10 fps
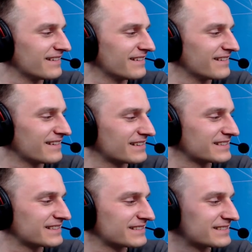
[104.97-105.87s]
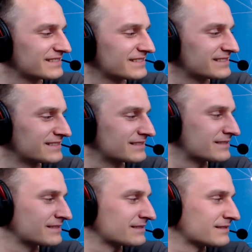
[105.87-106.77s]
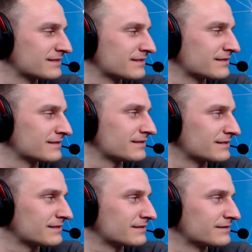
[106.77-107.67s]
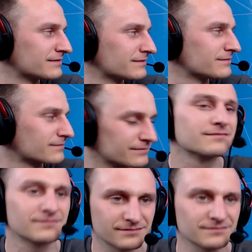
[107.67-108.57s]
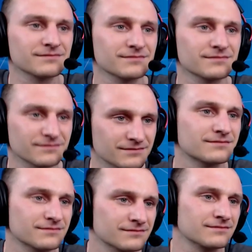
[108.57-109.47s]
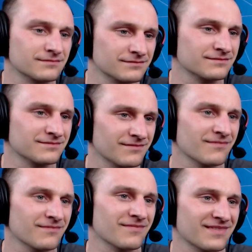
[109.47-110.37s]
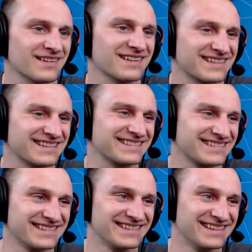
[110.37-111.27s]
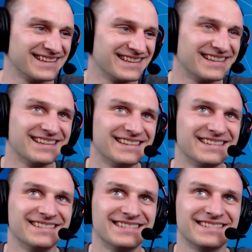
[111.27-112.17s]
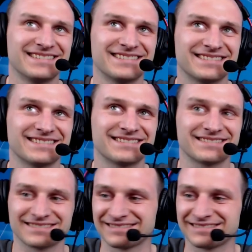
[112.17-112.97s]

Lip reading: No words are spoken by the person on screen.